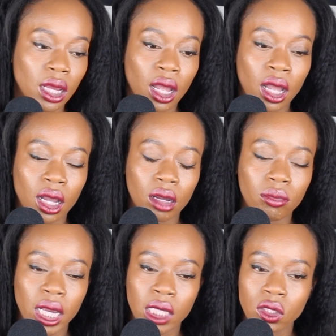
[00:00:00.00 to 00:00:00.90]

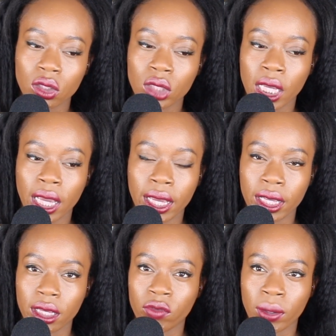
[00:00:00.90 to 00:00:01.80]
I also think
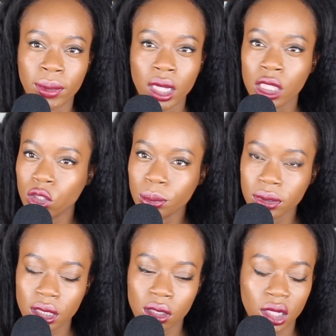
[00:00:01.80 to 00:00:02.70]
if I'm
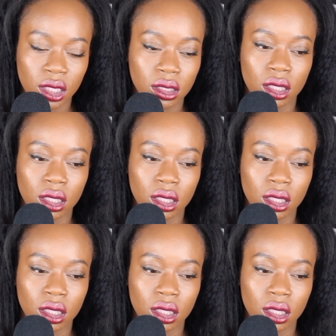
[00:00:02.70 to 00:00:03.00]
100% honest,